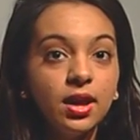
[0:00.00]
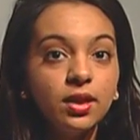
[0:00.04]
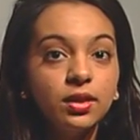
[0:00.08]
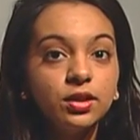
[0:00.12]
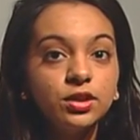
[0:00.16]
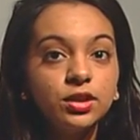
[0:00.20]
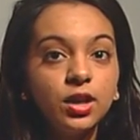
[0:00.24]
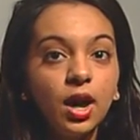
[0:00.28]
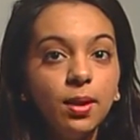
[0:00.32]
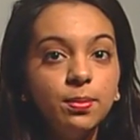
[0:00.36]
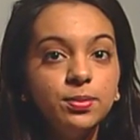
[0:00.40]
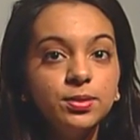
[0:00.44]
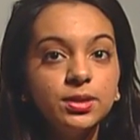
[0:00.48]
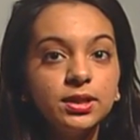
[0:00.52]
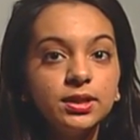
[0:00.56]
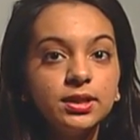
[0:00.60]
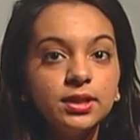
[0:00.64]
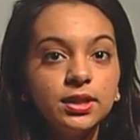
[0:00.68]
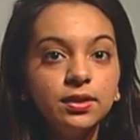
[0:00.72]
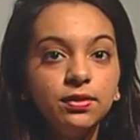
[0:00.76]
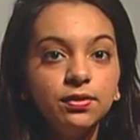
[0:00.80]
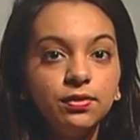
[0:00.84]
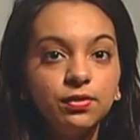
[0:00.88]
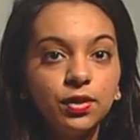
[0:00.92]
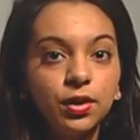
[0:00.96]
The top
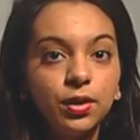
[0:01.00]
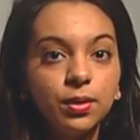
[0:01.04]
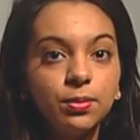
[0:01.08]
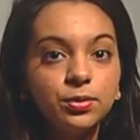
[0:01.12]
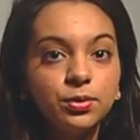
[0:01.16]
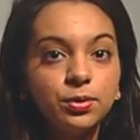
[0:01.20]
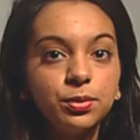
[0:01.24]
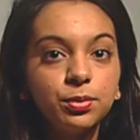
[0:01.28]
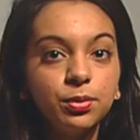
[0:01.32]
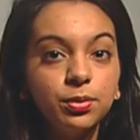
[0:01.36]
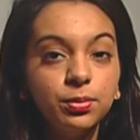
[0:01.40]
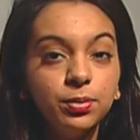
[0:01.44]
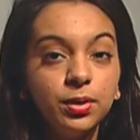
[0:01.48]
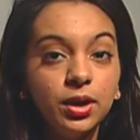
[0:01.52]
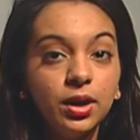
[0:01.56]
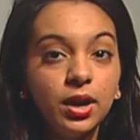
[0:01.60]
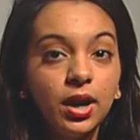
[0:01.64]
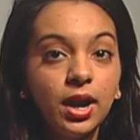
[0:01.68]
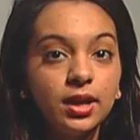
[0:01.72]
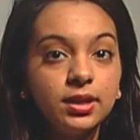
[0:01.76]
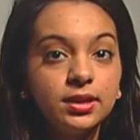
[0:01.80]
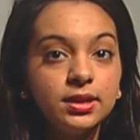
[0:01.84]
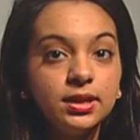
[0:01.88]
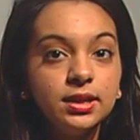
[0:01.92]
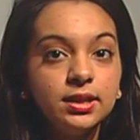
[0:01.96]
16 films will premiere
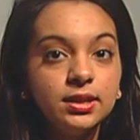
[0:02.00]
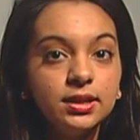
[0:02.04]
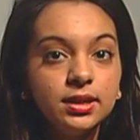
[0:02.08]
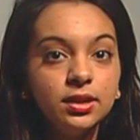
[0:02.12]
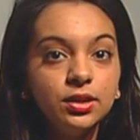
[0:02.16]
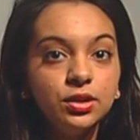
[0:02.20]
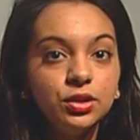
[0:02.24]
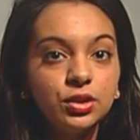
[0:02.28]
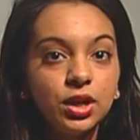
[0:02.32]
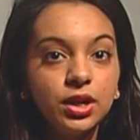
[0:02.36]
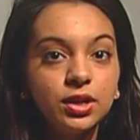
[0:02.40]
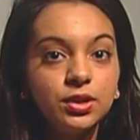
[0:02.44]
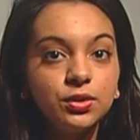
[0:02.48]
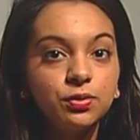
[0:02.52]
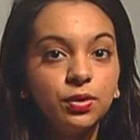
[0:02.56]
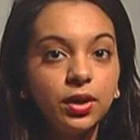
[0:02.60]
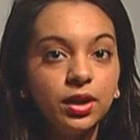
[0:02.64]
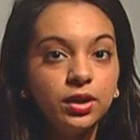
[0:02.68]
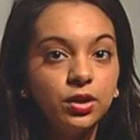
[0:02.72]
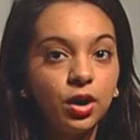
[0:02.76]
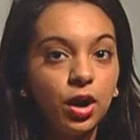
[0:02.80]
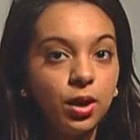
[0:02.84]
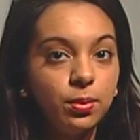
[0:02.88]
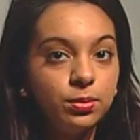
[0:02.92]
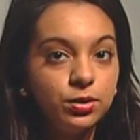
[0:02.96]
at TCNJ's
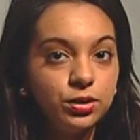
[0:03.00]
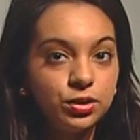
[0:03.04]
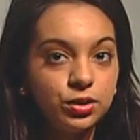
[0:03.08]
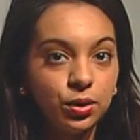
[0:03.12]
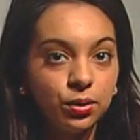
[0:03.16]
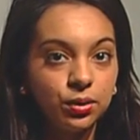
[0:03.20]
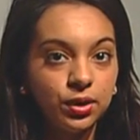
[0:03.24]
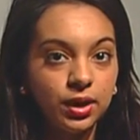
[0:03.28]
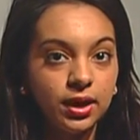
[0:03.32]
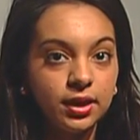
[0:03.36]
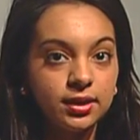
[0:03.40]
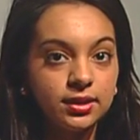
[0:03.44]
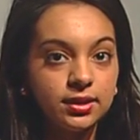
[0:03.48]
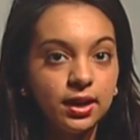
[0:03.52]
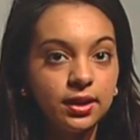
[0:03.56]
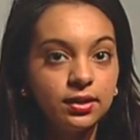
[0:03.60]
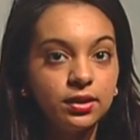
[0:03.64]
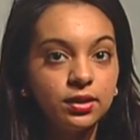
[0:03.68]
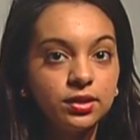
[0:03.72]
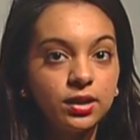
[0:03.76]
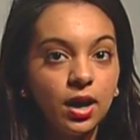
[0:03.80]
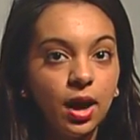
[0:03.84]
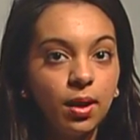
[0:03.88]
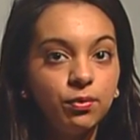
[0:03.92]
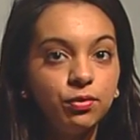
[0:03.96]
Red Carpet Showcase, and
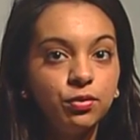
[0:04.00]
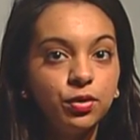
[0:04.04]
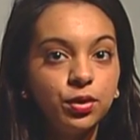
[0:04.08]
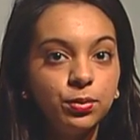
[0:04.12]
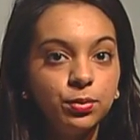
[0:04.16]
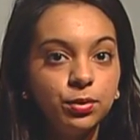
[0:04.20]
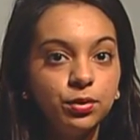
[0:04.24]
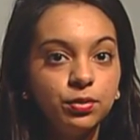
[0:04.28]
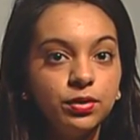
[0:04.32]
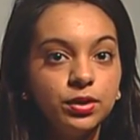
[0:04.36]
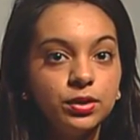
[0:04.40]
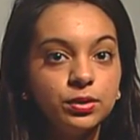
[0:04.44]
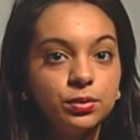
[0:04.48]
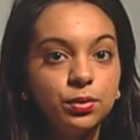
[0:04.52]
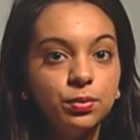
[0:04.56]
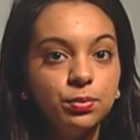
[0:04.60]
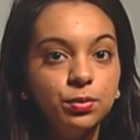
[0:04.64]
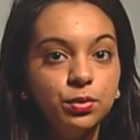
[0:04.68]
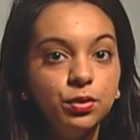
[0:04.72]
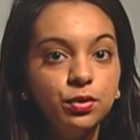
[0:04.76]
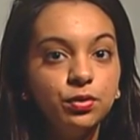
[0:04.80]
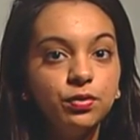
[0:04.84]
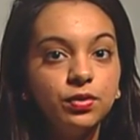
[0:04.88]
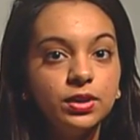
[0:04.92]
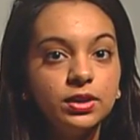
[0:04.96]
the top four movies will
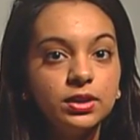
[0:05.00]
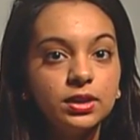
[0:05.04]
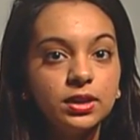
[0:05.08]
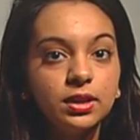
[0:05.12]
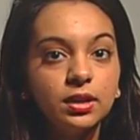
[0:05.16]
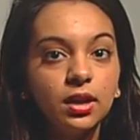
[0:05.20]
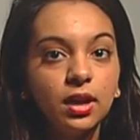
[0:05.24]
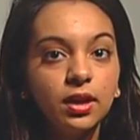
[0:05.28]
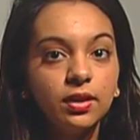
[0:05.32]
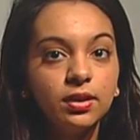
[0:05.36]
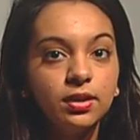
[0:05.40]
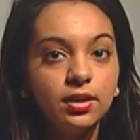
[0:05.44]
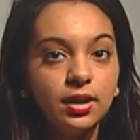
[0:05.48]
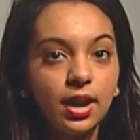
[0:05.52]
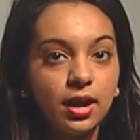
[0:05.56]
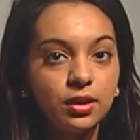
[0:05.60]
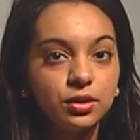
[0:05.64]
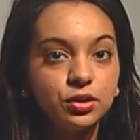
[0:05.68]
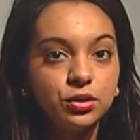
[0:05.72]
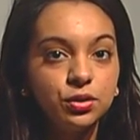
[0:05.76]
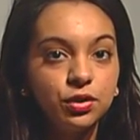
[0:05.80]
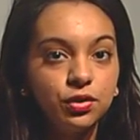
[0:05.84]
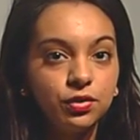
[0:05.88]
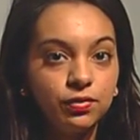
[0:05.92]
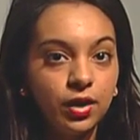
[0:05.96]
move into the
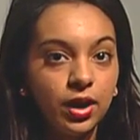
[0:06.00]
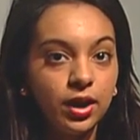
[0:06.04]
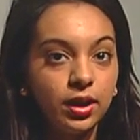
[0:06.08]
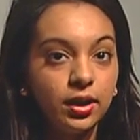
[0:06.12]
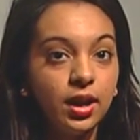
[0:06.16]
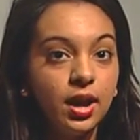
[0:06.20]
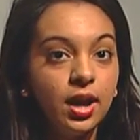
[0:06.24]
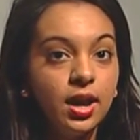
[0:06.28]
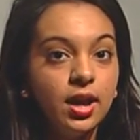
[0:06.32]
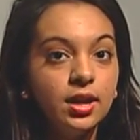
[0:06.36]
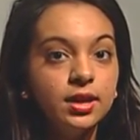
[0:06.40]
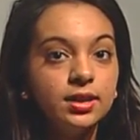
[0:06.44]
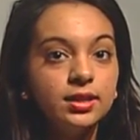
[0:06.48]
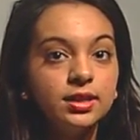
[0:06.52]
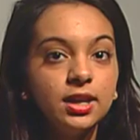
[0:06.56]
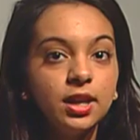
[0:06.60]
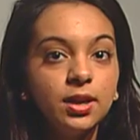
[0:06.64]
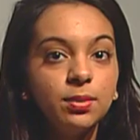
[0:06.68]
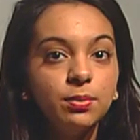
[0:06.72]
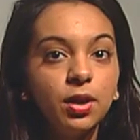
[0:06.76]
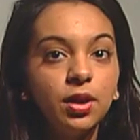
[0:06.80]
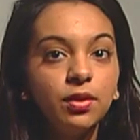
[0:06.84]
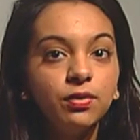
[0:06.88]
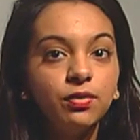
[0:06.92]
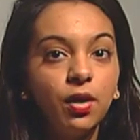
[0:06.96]
national event,
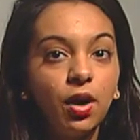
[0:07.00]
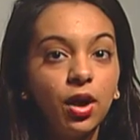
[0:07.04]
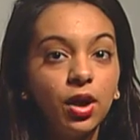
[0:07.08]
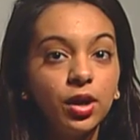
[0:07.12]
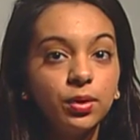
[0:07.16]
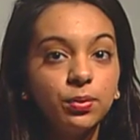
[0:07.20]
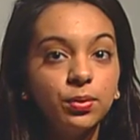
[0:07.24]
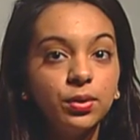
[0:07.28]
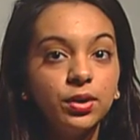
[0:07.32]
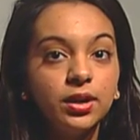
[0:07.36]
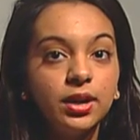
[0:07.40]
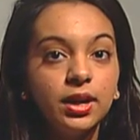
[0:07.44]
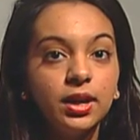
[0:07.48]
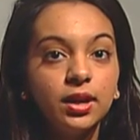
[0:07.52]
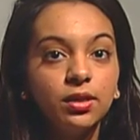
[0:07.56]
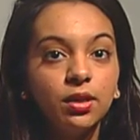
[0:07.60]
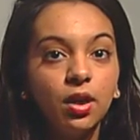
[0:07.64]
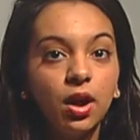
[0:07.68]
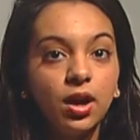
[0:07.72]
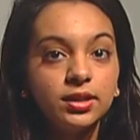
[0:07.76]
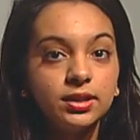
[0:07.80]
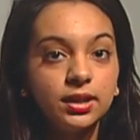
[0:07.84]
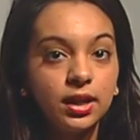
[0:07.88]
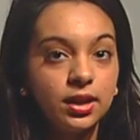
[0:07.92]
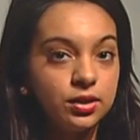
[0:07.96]
CMF Hollywood in
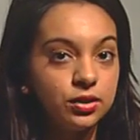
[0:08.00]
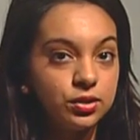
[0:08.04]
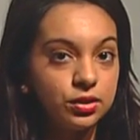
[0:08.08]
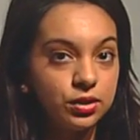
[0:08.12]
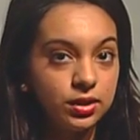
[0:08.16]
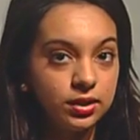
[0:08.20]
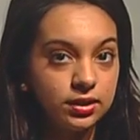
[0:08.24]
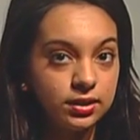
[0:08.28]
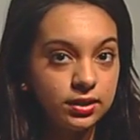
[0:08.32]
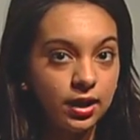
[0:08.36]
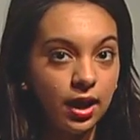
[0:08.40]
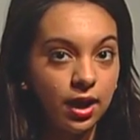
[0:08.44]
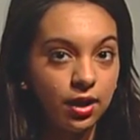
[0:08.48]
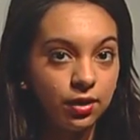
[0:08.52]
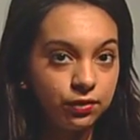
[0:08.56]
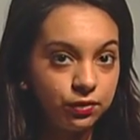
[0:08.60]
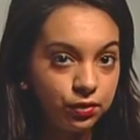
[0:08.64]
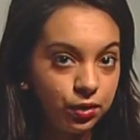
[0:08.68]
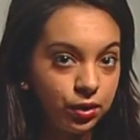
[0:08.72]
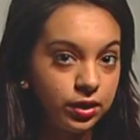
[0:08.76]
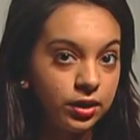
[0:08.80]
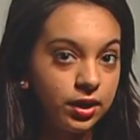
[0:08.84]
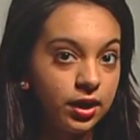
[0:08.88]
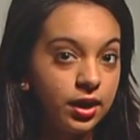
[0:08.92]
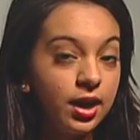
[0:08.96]
Los Angeles,
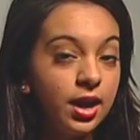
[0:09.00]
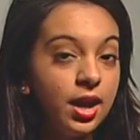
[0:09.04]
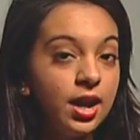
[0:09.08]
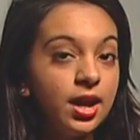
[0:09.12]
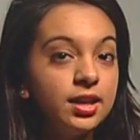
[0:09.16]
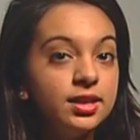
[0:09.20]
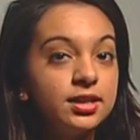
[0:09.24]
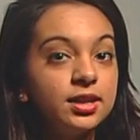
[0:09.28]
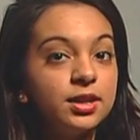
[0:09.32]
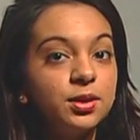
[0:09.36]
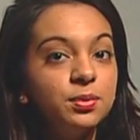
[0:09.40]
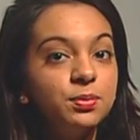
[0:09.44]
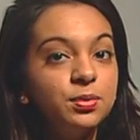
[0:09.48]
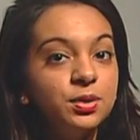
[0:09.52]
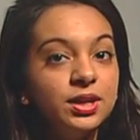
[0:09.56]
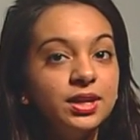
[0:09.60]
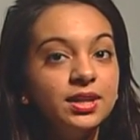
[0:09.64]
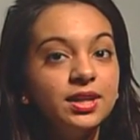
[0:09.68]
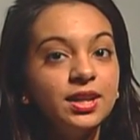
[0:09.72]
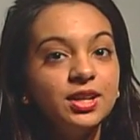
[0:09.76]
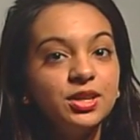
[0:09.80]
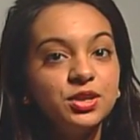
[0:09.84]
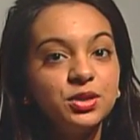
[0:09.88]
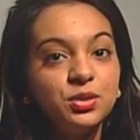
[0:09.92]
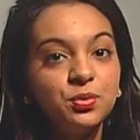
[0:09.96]
California, to
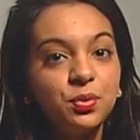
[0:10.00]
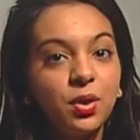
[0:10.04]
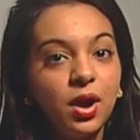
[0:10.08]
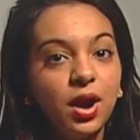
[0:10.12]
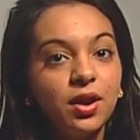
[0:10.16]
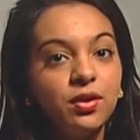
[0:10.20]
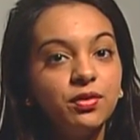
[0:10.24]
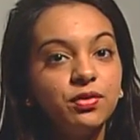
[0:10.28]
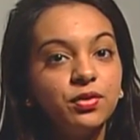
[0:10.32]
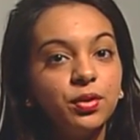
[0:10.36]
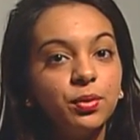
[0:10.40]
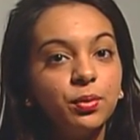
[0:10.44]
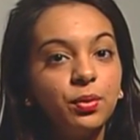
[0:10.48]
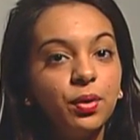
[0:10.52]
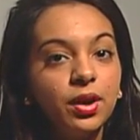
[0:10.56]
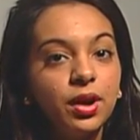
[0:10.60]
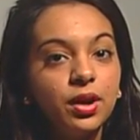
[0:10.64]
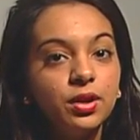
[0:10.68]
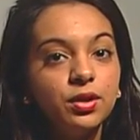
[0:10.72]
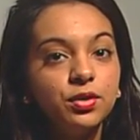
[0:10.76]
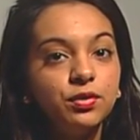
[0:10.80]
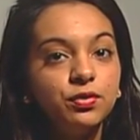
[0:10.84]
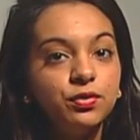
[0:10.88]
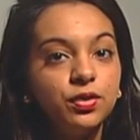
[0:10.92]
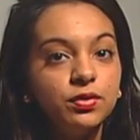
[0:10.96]
compete nationwide for
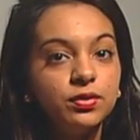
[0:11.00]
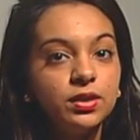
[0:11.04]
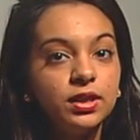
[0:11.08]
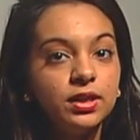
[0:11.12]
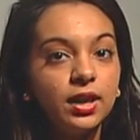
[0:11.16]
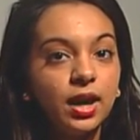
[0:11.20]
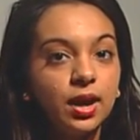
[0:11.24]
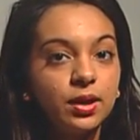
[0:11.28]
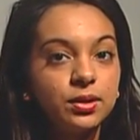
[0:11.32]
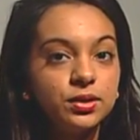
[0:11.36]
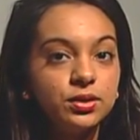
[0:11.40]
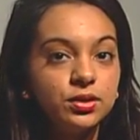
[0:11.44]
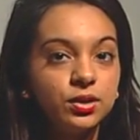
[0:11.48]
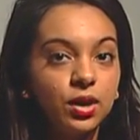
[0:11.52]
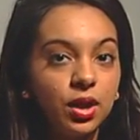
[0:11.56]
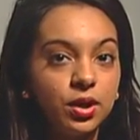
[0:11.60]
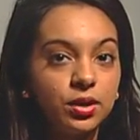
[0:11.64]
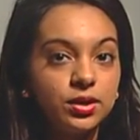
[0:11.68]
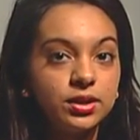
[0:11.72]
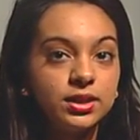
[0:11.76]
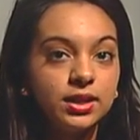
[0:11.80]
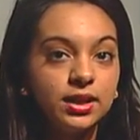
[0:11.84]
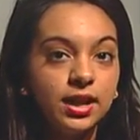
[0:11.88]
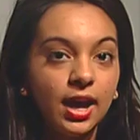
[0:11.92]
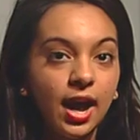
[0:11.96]

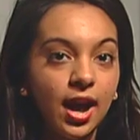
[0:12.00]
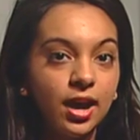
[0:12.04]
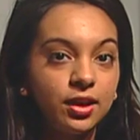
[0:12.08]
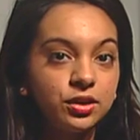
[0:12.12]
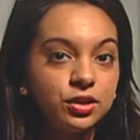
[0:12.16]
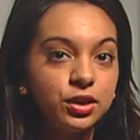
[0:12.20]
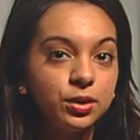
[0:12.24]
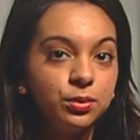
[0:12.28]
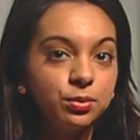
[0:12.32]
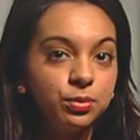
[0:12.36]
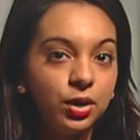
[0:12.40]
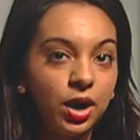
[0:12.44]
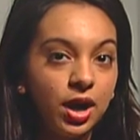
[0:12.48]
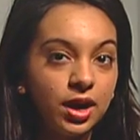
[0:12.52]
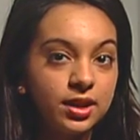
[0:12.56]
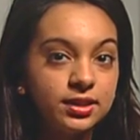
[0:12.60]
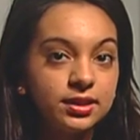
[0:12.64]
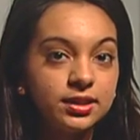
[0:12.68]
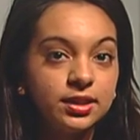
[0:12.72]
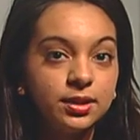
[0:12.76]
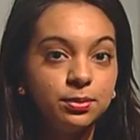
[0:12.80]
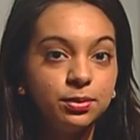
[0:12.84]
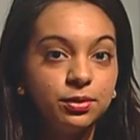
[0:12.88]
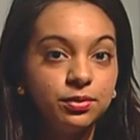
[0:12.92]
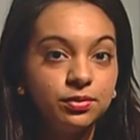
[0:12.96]
$150,000 in cash and
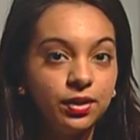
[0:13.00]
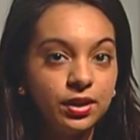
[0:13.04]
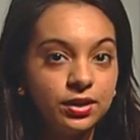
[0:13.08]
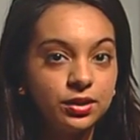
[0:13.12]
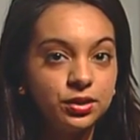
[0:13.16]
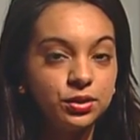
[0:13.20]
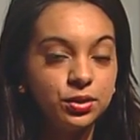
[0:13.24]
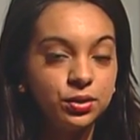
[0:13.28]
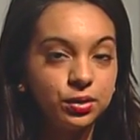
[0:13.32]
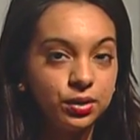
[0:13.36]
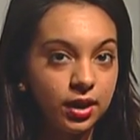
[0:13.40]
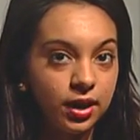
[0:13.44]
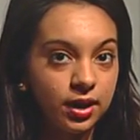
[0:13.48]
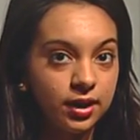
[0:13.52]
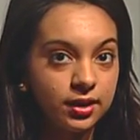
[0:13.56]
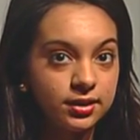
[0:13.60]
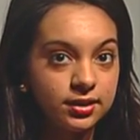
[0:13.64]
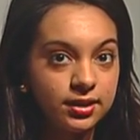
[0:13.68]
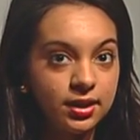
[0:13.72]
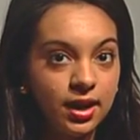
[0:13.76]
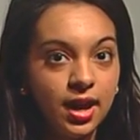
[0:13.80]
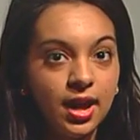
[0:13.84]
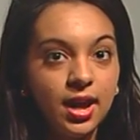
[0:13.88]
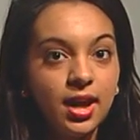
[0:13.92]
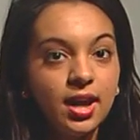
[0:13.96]
prizes and professional
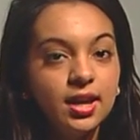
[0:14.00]
gigs.